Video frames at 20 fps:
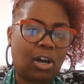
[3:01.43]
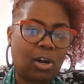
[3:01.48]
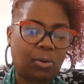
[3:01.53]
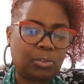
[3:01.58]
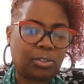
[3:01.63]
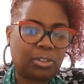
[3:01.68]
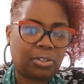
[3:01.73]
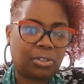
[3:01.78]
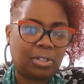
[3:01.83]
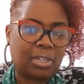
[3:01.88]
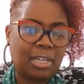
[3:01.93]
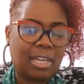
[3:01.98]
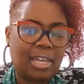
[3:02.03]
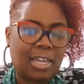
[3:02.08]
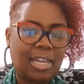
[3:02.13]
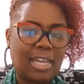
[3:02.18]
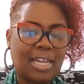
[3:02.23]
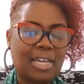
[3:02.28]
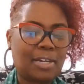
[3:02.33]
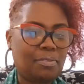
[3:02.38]
holder.
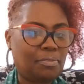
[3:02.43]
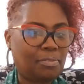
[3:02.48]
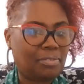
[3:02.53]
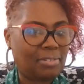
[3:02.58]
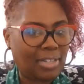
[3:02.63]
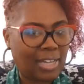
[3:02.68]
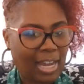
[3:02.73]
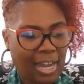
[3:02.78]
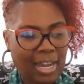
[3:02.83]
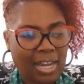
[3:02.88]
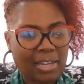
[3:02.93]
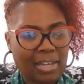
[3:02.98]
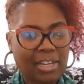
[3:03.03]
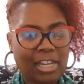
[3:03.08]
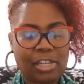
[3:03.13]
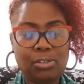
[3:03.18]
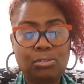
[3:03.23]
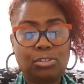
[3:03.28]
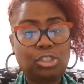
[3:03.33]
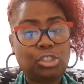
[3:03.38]
If not,
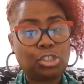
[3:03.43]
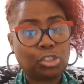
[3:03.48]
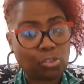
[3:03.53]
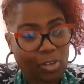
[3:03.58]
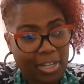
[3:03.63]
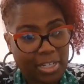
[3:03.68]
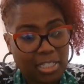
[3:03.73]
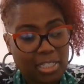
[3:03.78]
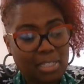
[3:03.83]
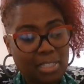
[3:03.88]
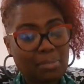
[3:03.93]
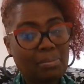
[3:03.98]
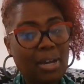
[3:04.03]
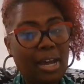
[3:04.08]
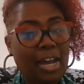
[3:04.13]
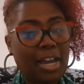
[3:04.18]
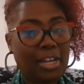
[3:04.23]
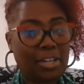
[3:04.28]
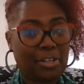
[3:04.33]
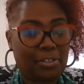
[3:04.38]
and you trust the
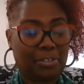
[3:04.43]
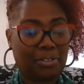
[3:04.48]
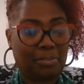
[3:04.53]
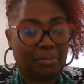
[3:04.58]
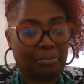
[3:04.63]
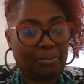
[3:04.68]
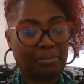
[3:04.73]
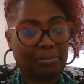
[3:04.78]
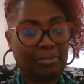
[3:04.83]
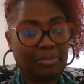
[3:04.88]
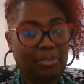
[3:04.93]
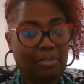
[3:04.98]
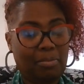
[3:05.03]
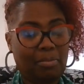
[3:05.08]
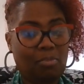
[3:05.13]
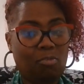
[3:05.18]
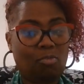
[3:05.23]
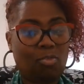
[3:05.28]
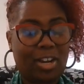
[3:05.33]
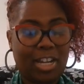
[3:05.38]
buyer,
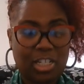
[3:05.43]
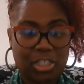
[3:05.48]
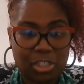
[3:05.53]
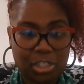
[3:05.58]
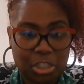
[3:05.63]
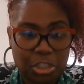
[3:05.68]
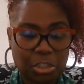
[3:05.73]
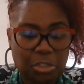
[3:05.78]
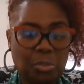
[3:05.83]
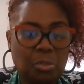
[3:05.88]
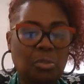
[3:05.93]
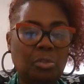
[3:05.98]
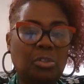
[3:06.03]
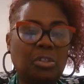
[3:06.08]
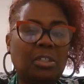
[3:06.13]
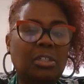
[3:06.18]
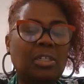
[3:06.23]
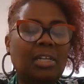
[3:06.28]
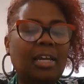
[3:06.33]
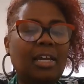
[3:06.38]
rest
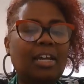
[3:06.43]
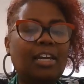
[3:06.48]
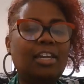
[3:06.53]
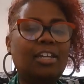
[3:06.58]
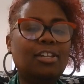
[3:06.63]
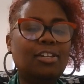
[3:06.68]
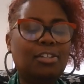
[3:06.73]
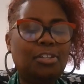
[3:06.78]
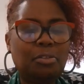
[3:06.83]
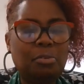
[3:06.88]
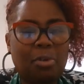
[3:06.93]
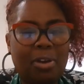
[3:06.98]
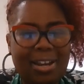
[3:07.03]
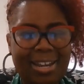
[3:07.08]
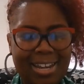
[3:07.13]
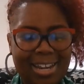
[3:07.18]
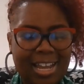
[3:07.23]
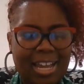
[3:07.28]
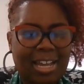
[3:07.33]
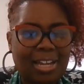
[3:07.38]
assured, you are
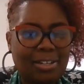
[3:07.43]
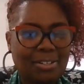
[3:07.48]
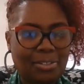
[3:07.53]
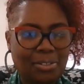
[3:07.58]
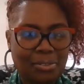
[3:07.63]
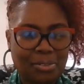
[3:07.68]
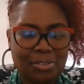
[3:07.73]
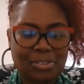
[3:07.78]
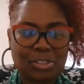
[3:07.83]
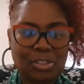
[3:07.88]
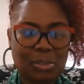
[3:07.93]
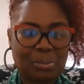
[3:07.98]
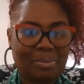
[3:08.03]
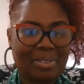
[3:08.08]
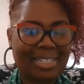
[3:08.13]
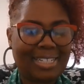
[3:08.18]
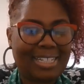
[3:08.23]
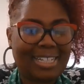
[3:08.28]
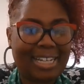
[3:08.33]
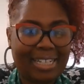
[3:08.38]
not going to
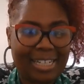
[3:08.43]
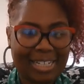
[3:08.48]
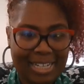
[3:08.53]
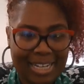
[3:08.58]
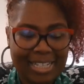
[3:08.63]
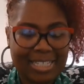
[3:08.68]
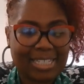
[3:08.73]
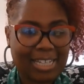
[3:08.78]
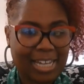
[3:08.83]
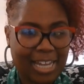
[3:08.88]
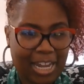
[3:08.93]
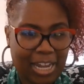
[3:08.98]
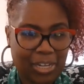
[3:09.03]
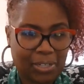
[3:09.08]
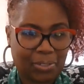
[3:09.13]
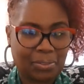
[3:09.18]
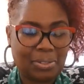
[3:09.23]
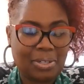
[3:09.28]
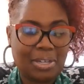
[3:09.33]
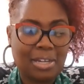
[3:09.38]
be getting that
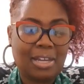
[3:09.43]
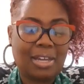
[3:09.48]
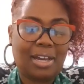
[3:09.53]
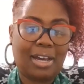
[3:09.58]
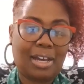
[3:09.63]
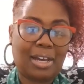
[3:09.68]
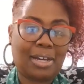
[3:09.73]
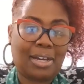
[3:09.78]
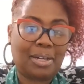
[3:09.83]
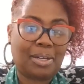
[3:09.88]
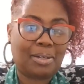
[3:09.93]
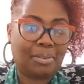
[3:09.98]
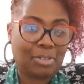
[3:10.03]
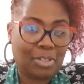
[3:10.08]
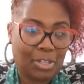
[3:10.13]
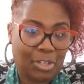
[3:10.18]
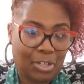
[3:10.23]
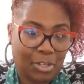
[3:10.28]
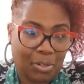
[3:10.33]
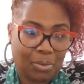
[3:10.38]
title,
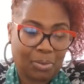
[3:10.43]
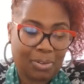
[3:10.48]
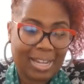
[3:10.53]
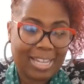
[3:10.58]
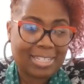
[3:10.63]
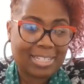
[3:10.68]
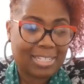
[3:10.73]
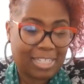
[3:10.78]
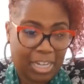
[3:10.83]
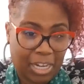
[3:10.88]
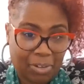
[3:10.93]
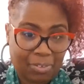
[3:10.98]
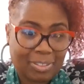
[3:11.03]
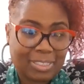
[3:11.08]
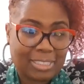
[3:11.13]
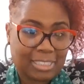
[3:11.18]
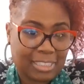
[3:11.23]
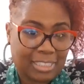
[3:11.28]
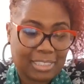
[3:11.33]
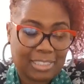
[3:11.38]
as a
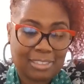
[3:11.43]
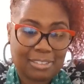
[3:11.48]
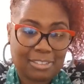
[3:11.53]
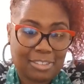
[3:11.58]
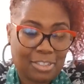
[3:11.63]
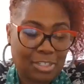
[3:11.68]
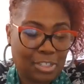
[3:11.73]
guarantee.